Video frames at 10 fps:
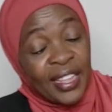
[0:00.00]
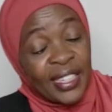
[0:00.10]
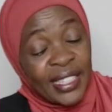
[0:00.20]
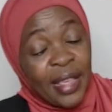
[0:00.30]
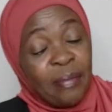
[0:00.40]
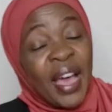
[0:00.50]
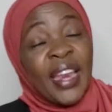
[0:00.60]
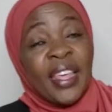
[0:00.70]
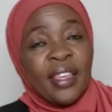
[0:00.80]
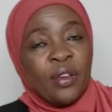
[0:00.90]
see
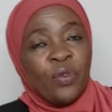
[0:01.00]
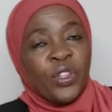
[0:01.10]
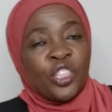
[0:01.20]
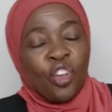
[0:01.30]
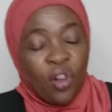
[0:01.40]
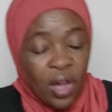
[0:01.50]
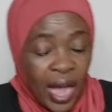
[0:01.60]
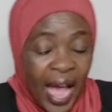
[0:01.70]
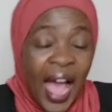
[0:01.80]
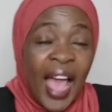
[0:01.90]
money with your
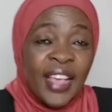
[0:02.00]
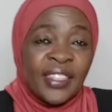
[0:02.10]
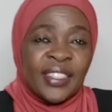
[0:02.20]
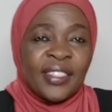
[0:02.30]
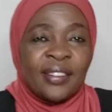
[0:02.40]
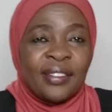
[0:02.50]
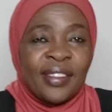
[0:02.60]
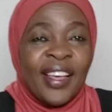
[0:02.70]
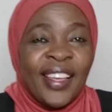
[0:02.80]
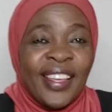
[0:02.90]
eyes.
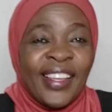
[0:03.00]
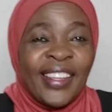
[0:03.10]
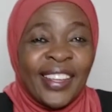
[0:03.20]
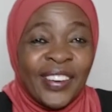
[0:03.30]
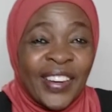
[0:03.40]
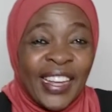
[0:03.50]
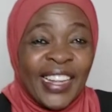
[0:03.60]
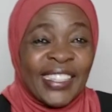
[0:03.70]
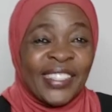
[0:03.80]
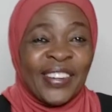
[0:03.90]
Okay, let's see